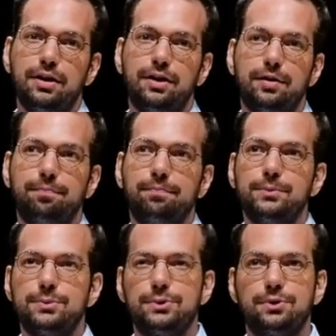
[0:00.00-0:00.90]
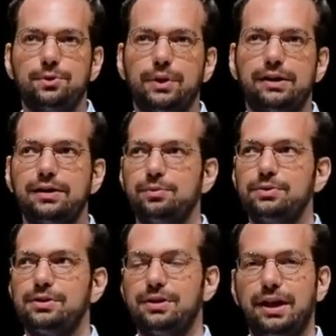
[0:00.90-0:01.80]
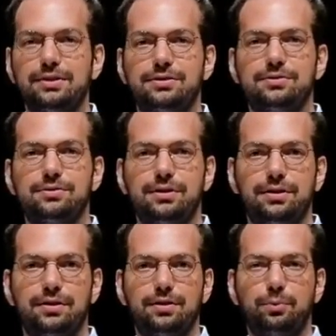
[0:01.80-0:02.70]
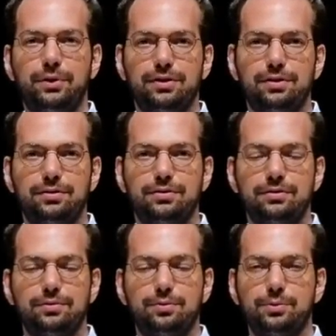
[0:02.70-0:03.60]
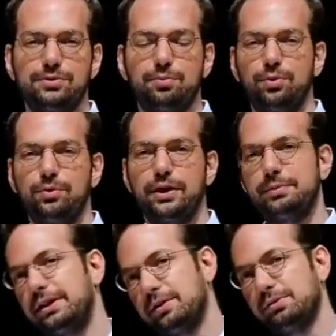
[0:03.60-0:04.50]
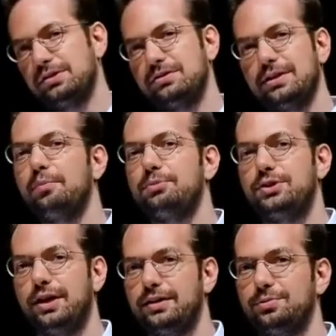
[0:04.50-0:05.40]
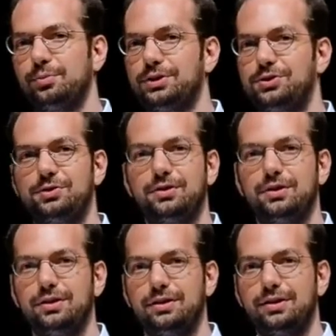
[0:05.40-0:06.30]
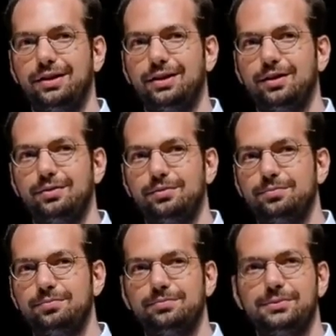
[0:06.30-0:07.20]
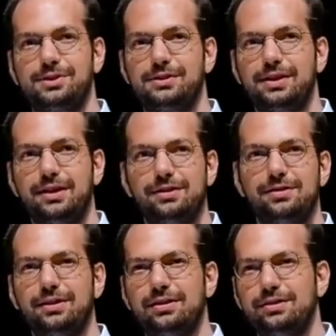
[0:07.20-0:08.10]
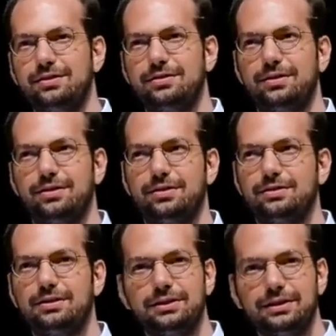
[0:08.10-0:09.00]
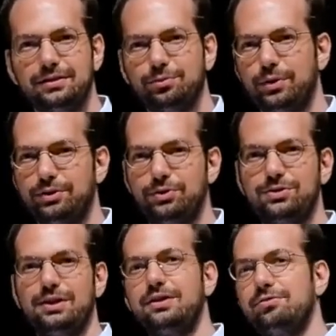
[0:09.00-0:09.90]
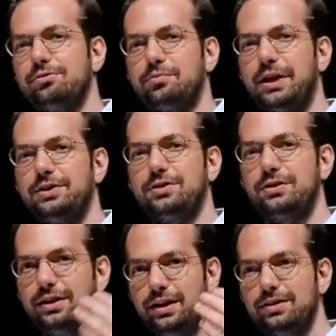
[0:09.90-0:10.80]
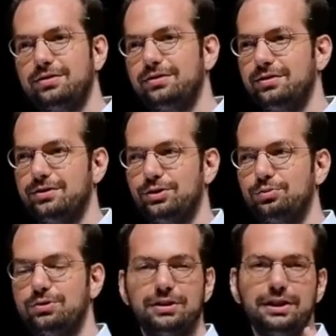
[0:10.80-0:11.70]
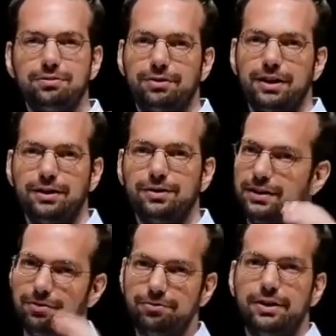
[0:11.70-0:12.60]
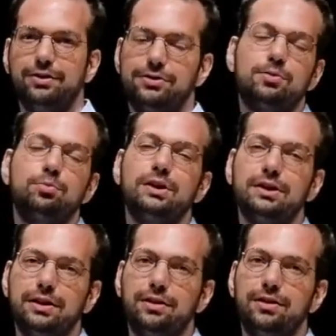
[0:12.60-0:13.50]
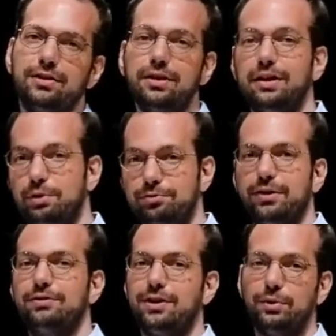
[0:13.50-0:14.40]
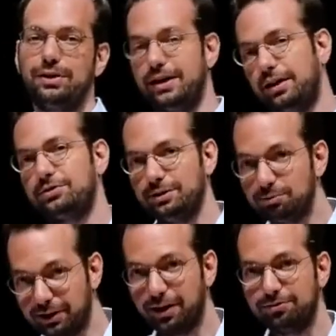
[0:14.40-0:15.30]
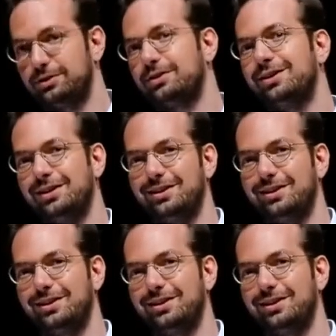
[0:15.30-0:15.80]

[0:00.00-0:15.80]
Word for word: Um, so I think there was a case uh, with, what was the program? I think it was Snapchat, which uh, said that it, uh, whenever you send information and you delete a file, then that file is completely gone, and we found out we could actually recover